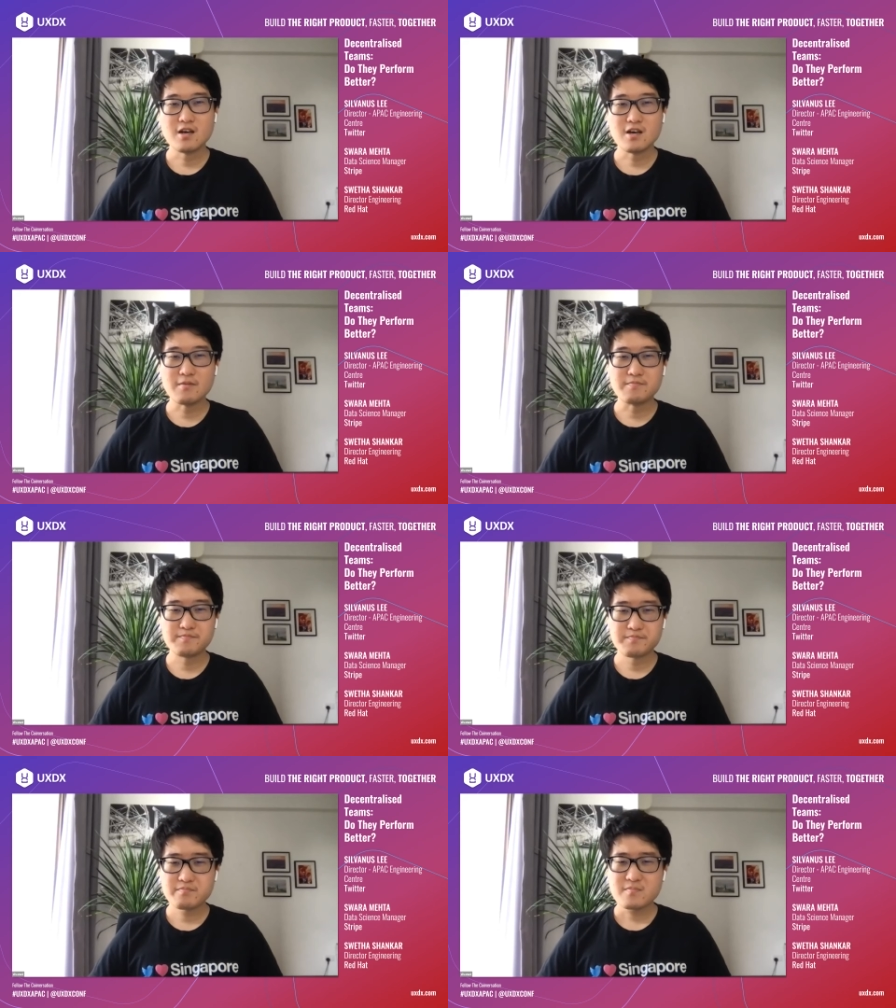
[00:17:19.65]

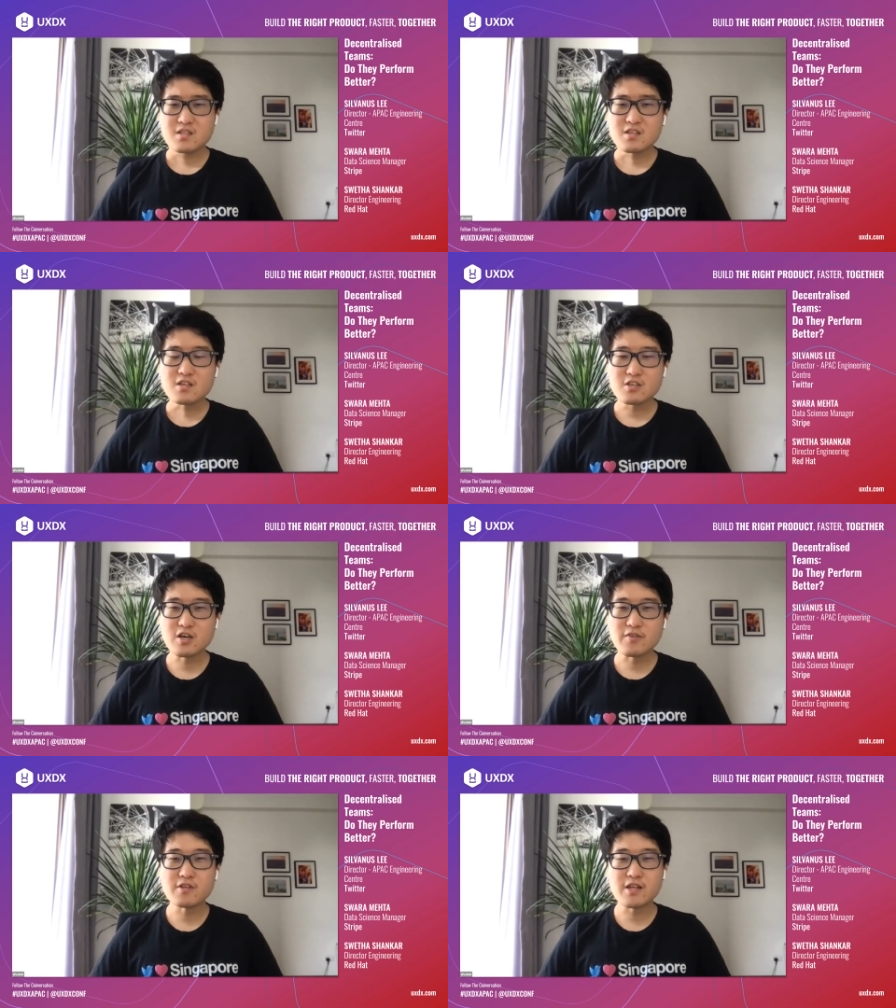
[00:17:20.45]

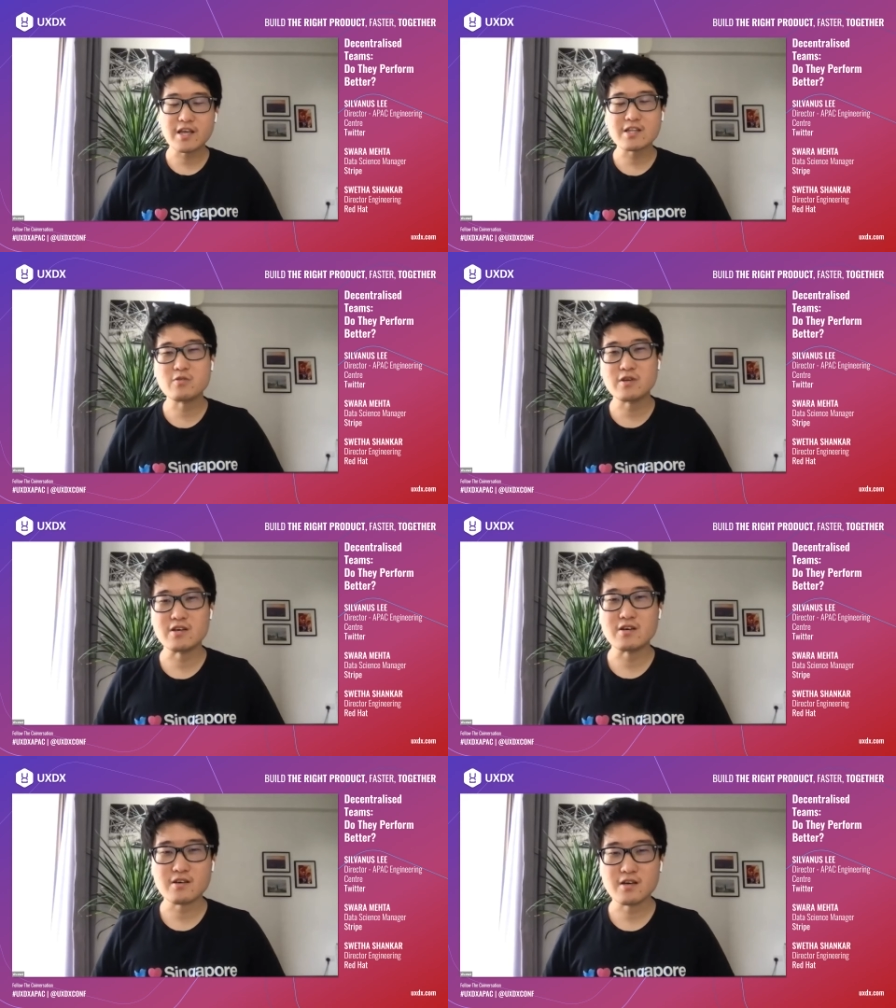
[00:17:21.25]
I feel like at
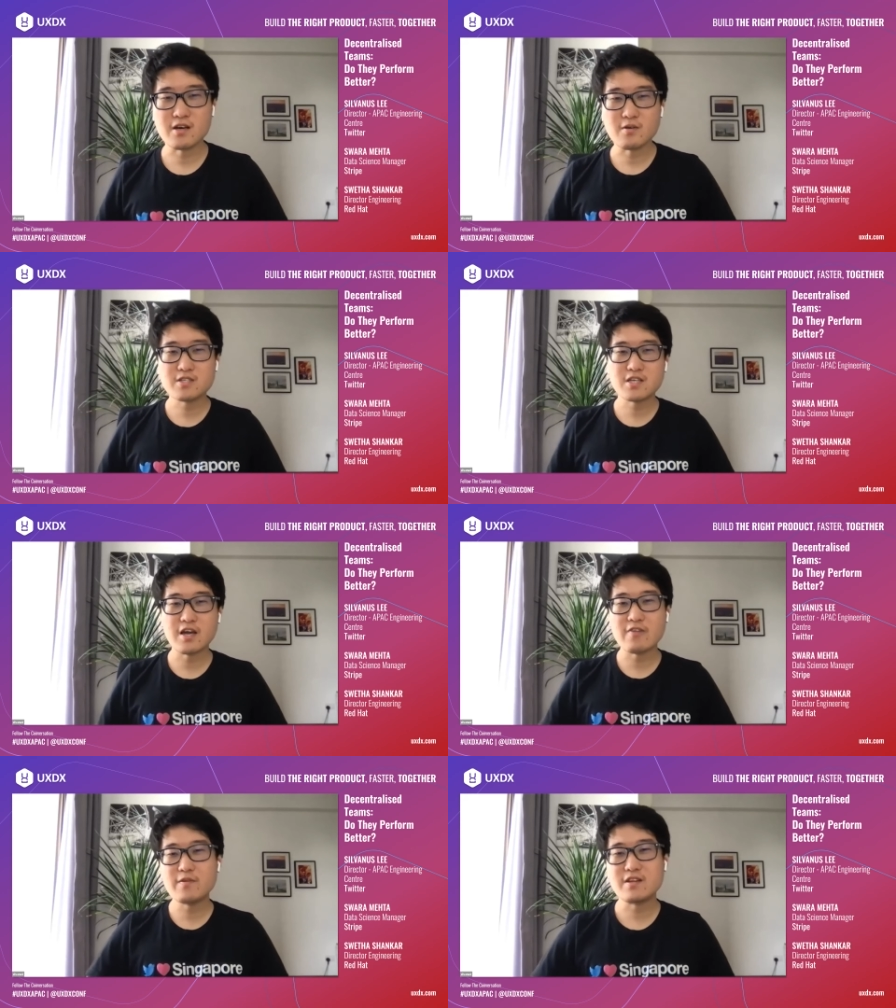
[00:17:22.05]
Twitter, which
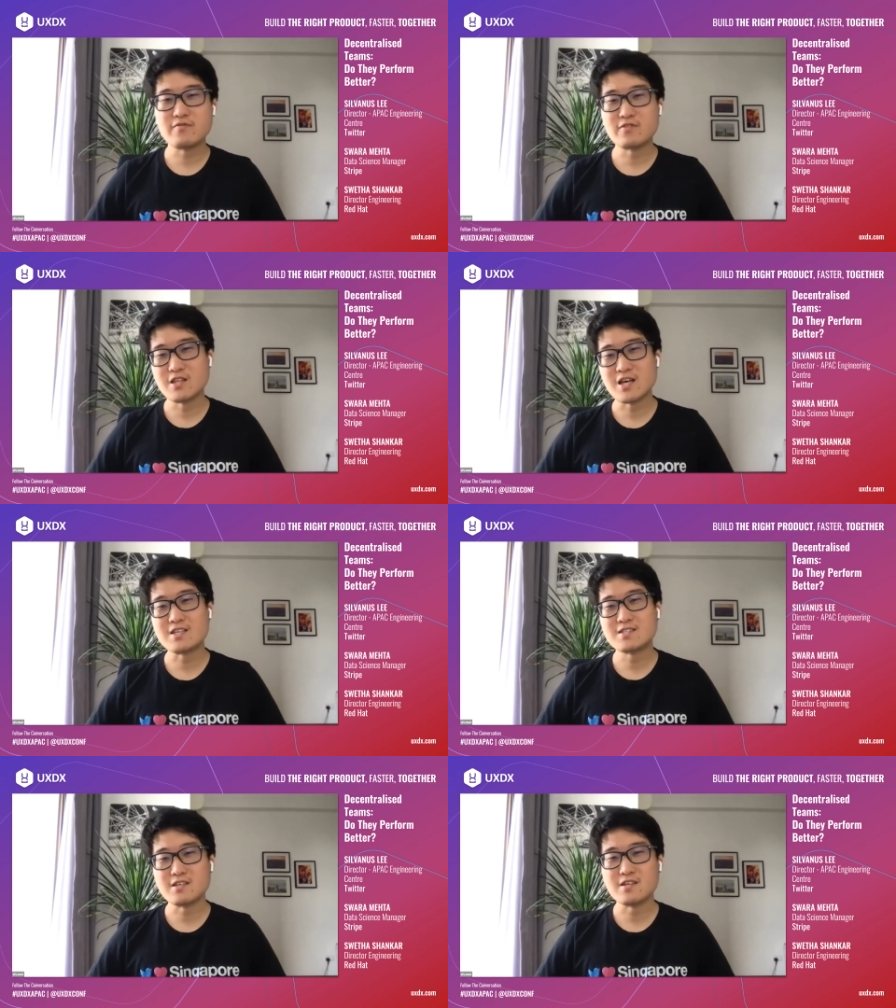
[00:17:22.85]
I've been here for the
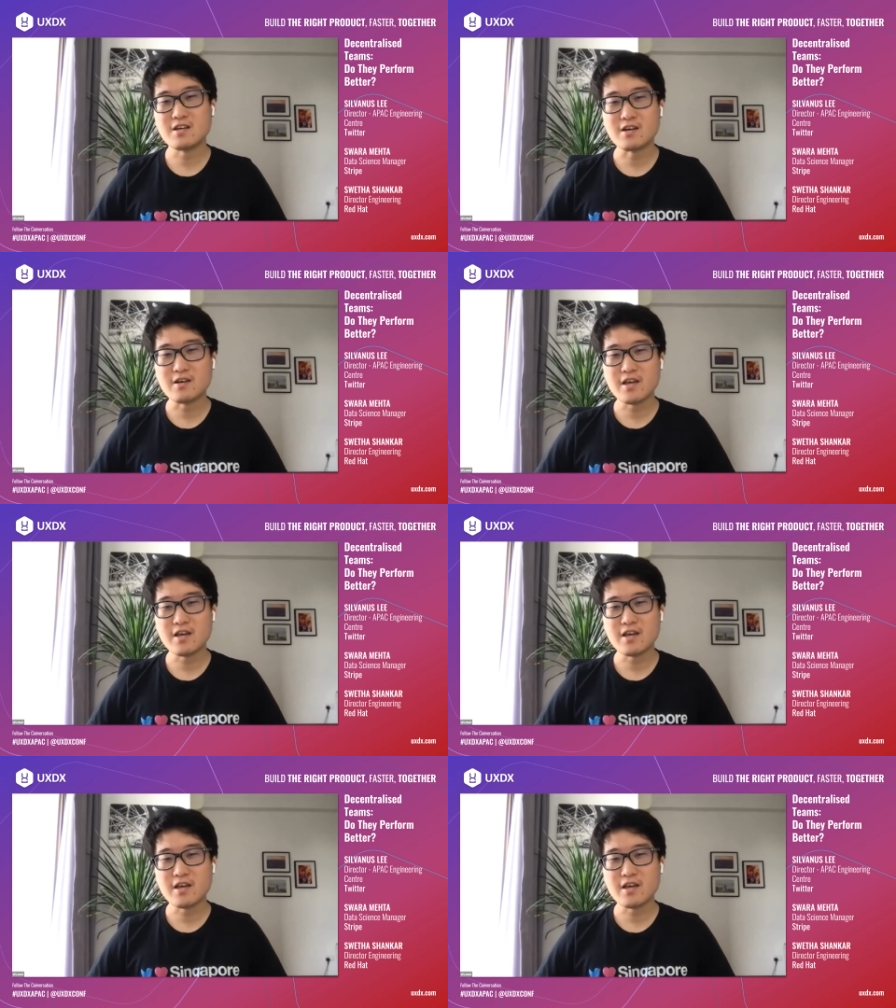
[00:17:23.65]
last year,